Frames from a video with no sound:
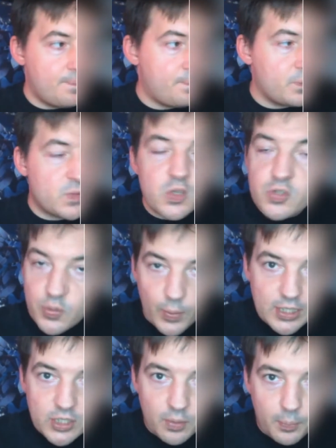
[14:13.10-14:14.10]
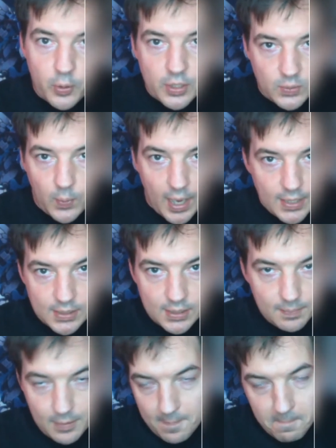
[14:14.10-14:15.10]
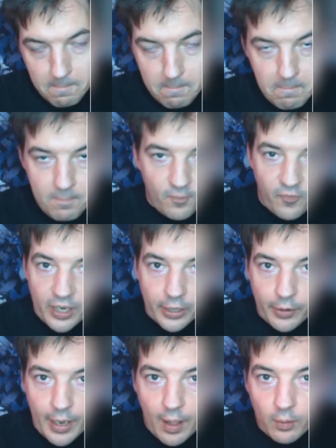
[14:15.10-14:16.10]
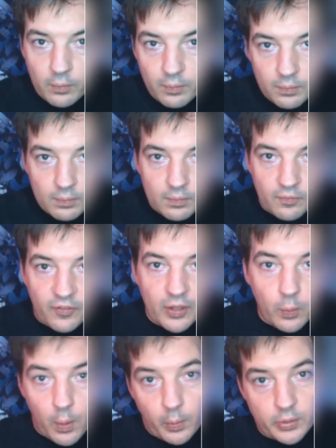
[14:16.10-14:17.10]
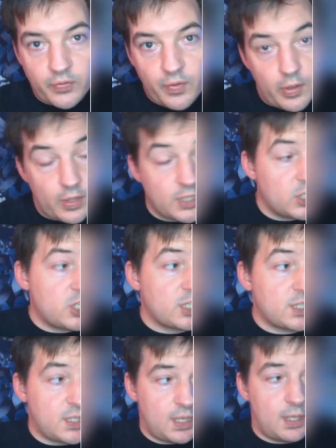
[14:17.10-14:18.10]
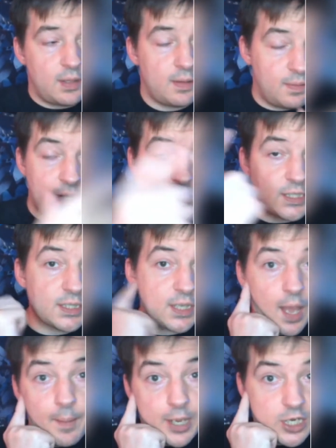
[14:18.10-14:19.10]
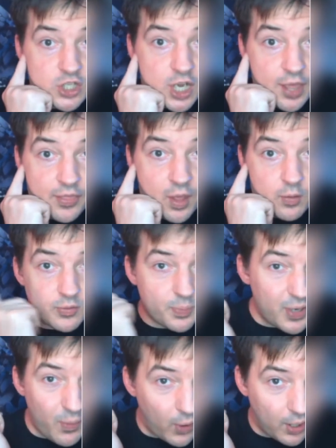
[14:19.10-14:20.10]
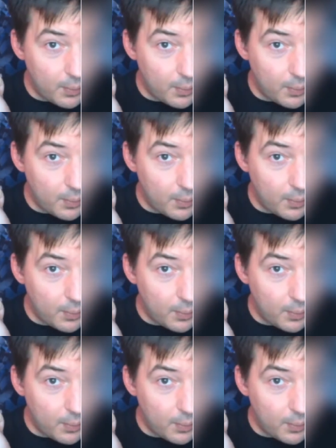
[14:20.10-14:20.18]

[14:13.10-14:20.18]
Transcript: Use the rest of your points wisely, but figure it out and feel what works for you. This is a combination I thought was pretty workable,